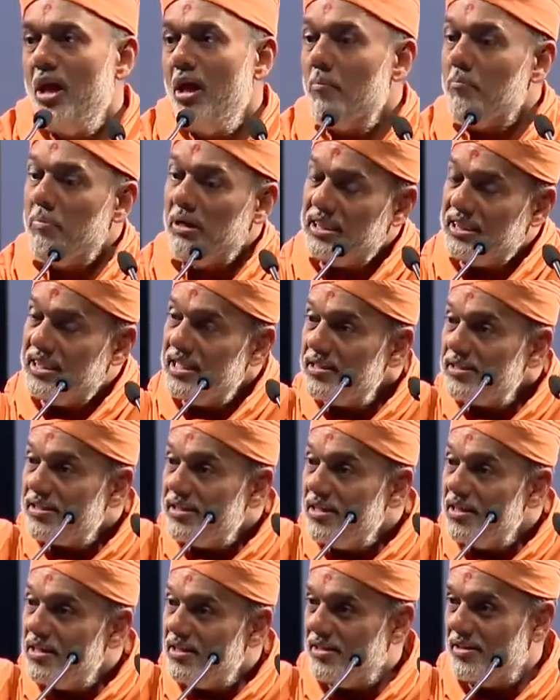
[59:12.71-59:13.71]
But this
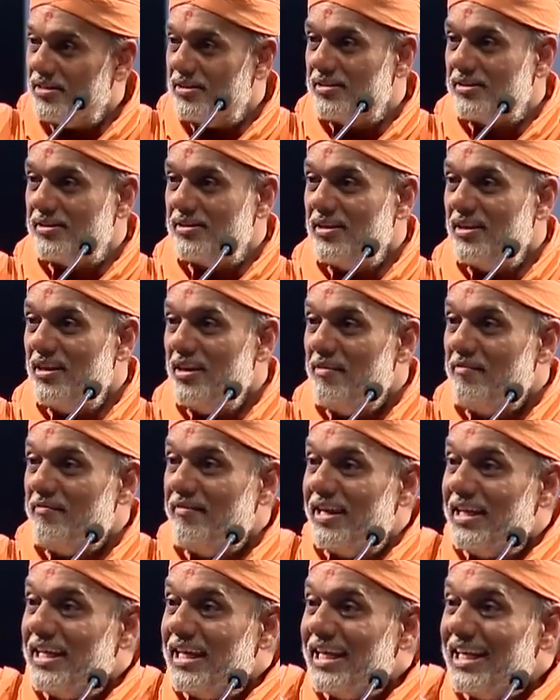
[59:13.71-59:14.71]
nurse,
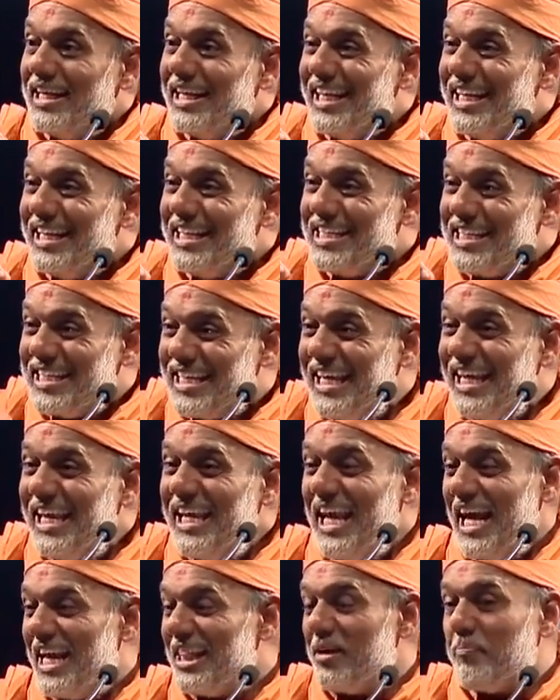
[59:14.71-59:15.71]
when
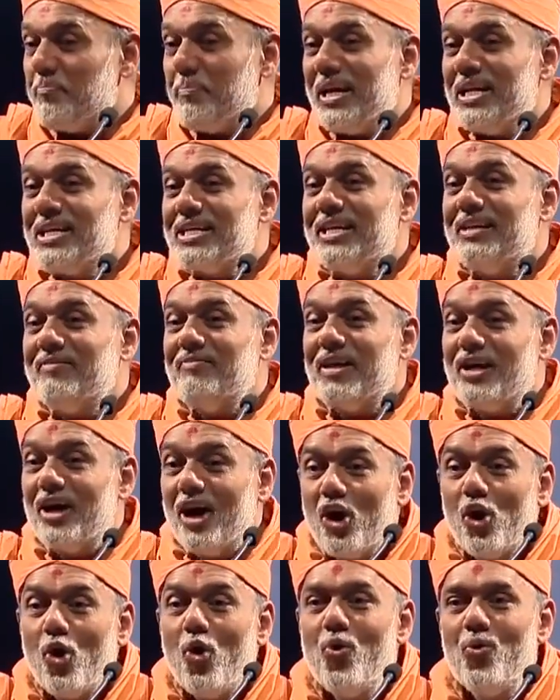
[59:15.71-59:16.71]
she and the patient were
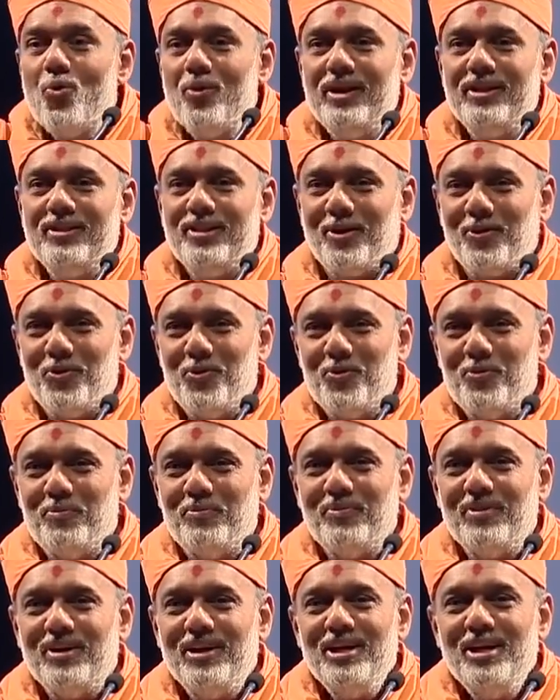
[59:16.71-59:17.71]
alone in the
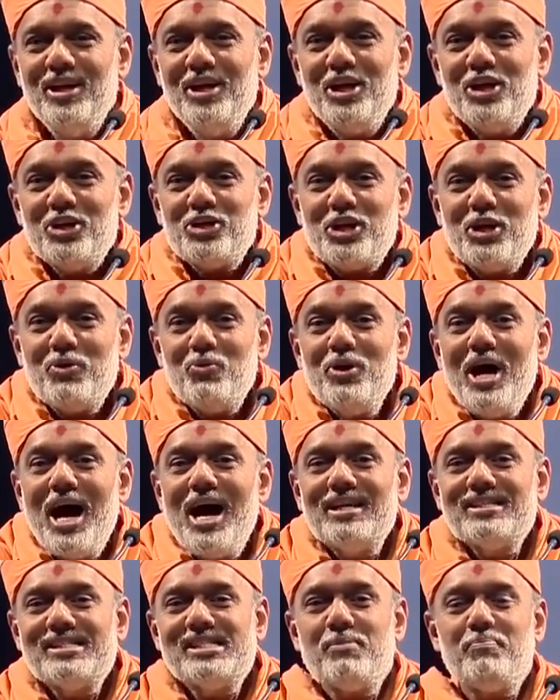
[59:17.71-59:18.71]
room, she would
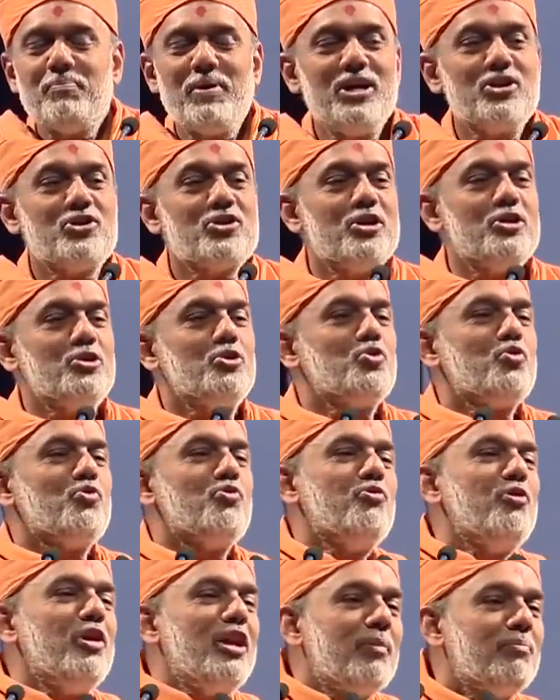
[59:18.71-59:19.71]
ask the patient to
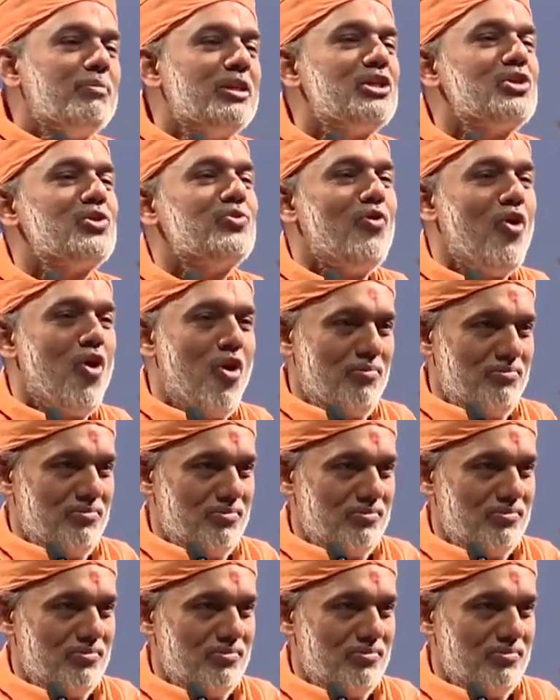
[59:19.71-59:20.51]
fill up this form,